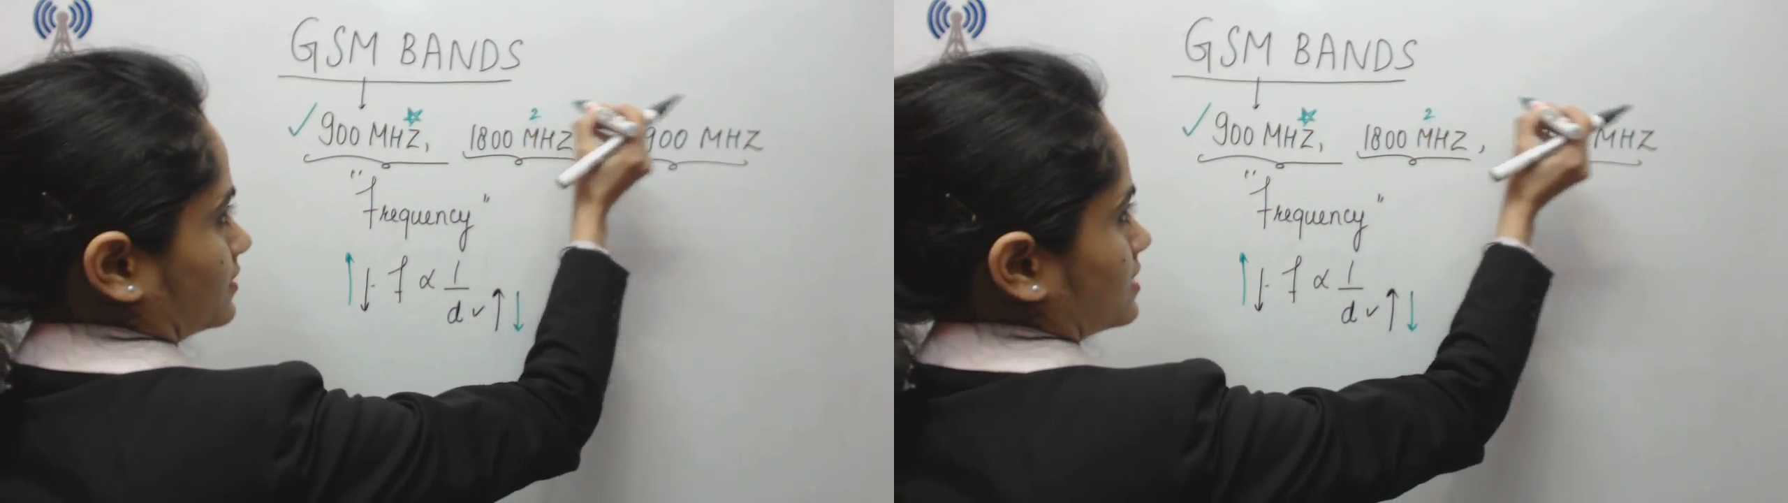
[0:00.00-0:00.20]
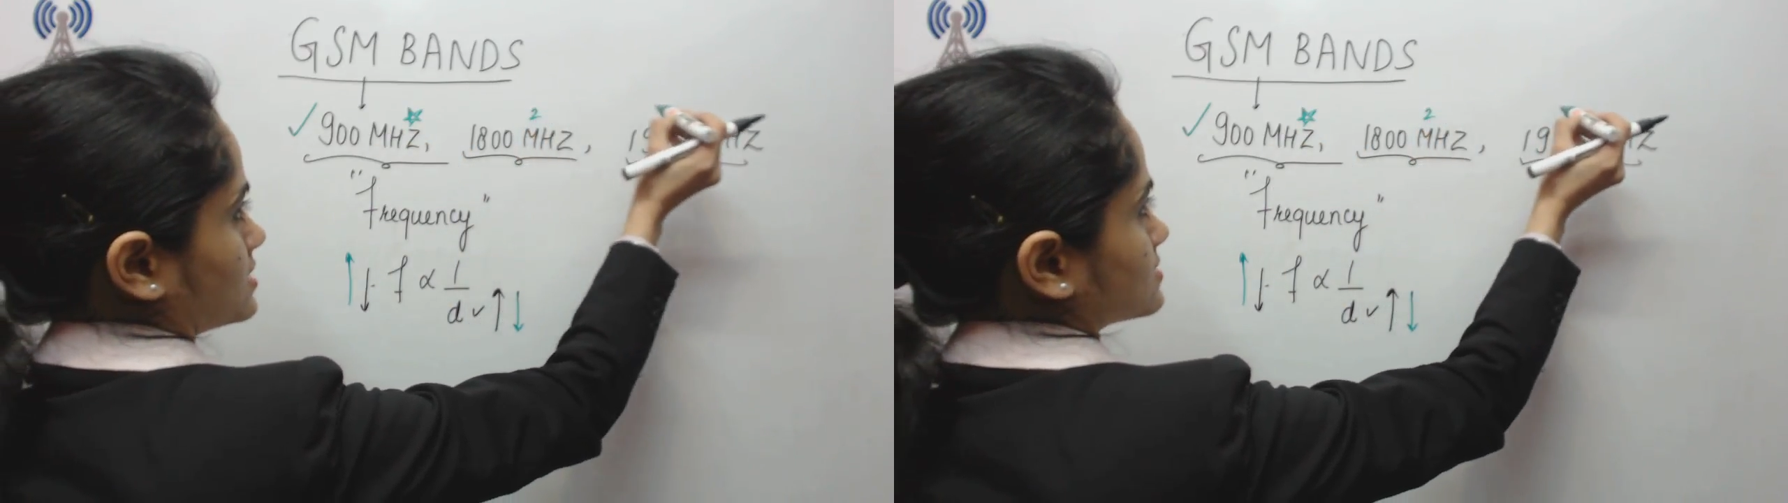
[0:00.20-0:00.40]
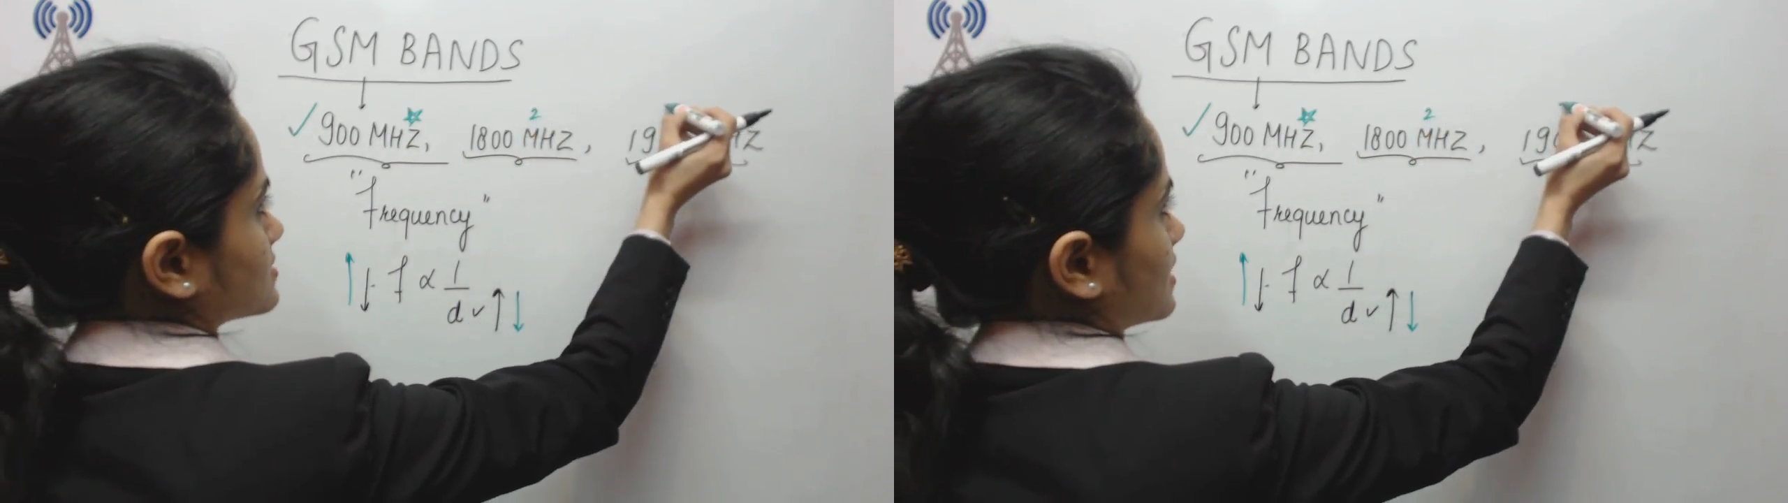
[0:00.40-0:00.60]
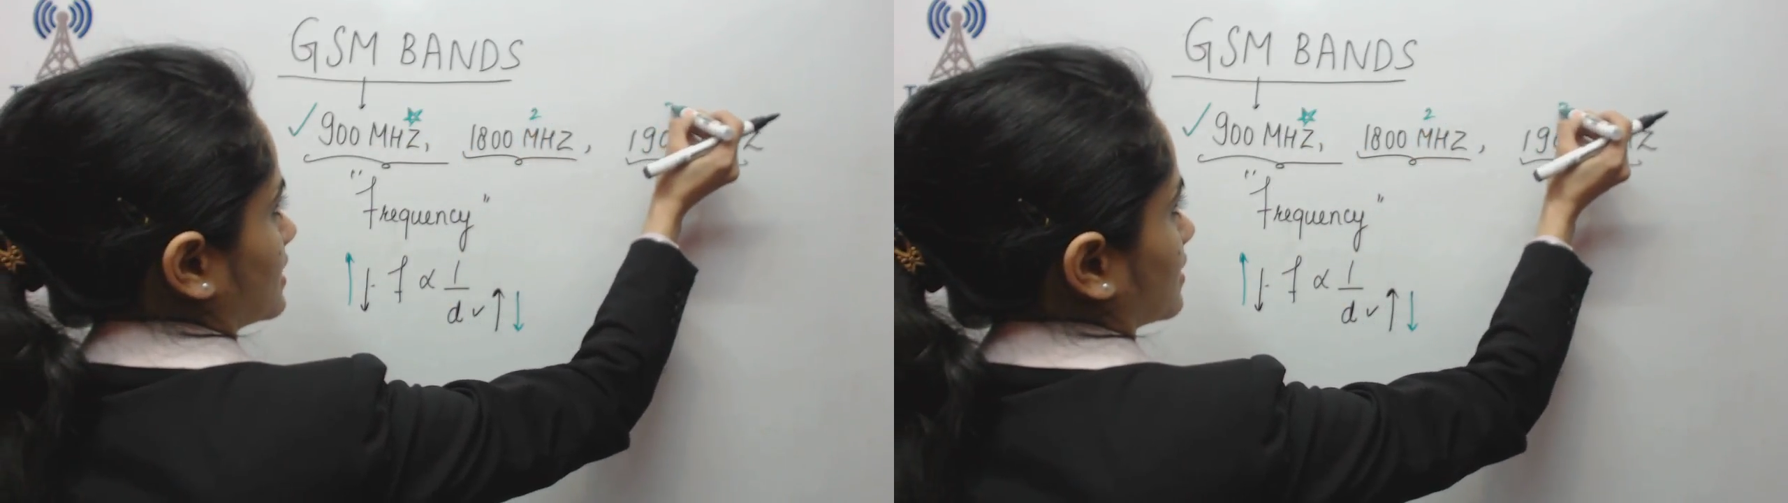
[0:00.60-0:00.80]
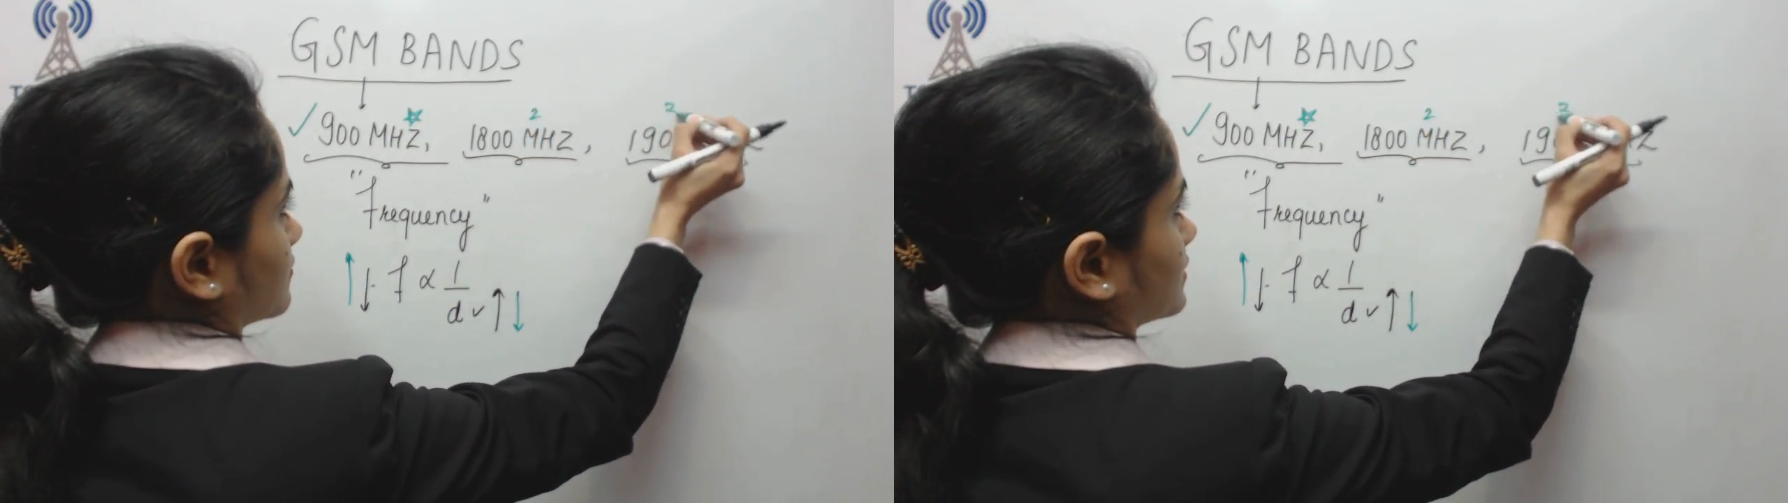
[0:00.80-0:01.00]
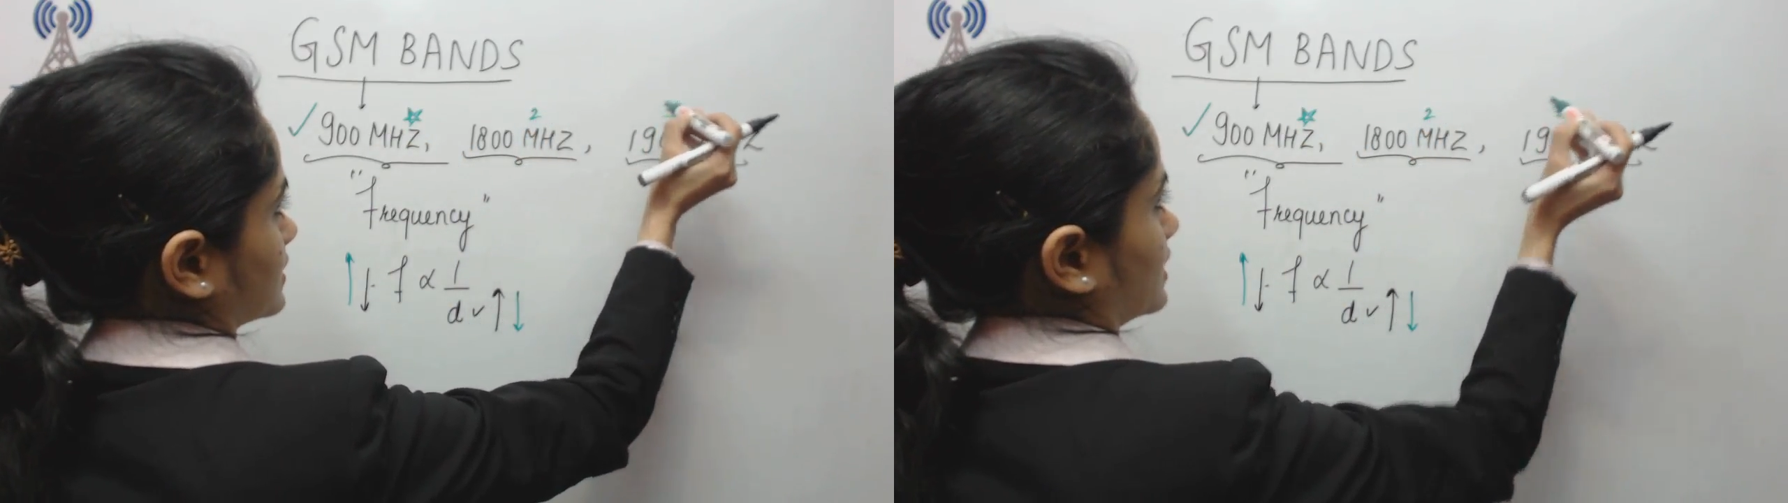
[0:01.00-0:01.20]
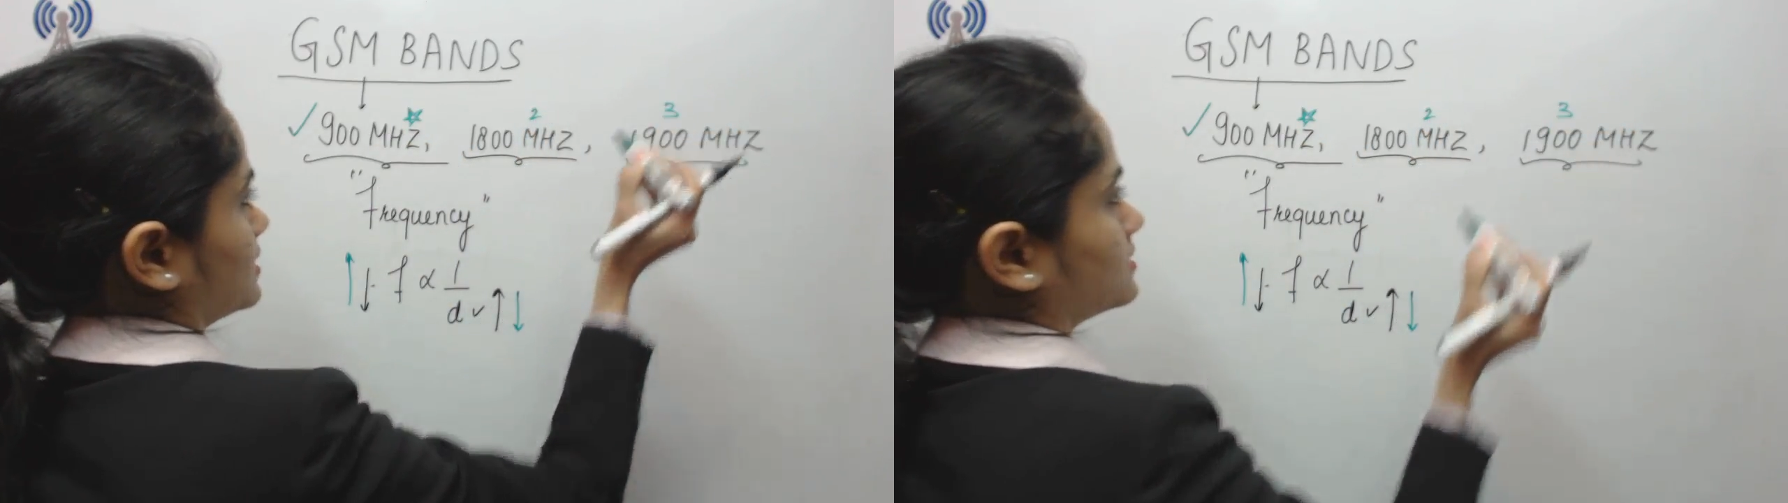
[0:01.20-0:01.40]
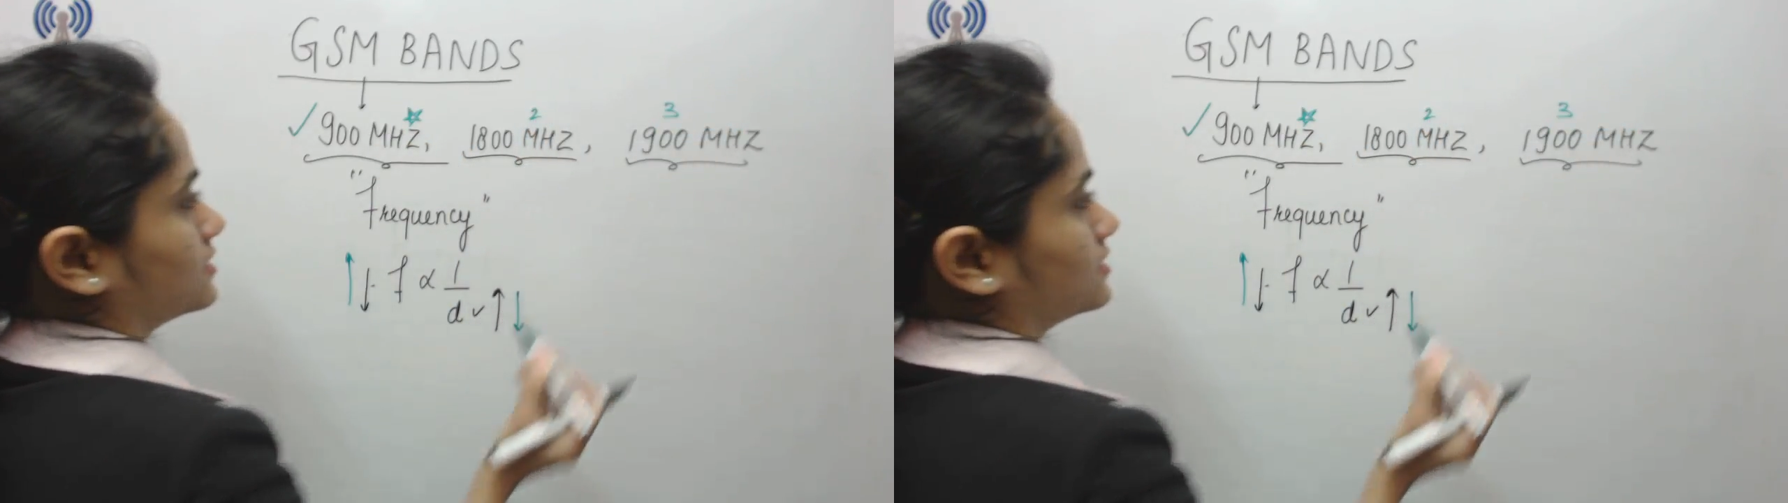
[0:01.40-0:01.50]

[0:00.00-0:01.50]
this and after that